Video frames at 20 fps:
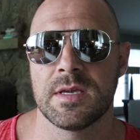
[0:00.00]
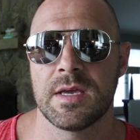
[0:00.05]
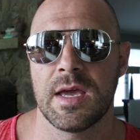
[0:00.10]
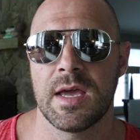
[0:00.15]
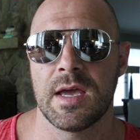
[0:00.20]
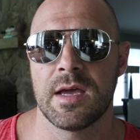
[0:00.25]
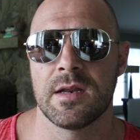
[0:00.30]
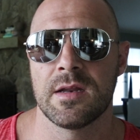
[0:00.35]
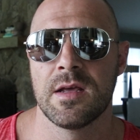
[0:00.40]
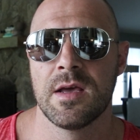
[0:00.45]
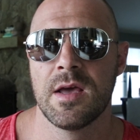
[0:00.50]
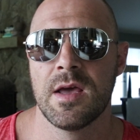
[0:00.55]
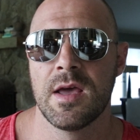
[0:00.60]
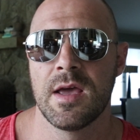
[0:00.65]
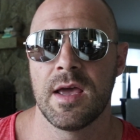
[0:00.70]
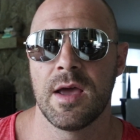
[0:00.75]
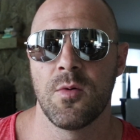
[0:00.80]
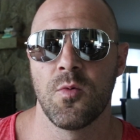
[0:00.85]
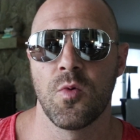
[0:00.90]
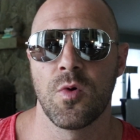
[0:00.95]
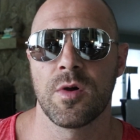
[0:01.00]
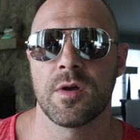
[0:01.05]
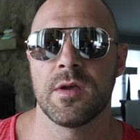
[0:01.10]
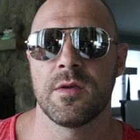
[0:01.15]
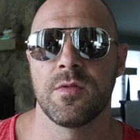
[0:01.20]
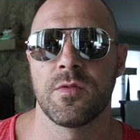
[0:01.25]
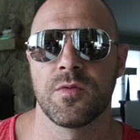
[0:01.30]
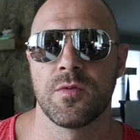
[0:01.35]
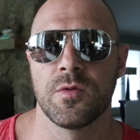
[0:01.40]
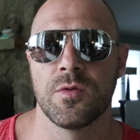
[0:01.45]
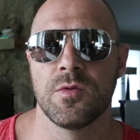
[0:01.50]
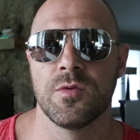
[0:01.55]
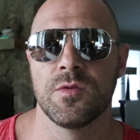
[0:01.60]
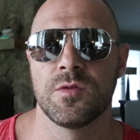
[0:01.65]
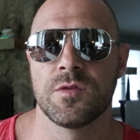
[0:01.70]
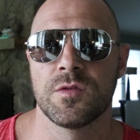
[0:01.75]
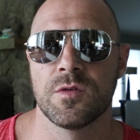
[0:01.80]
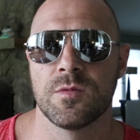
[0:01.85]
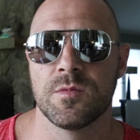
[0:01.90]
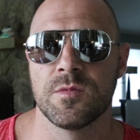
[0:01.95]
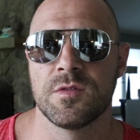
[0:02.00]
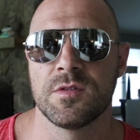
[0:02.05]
can and working through some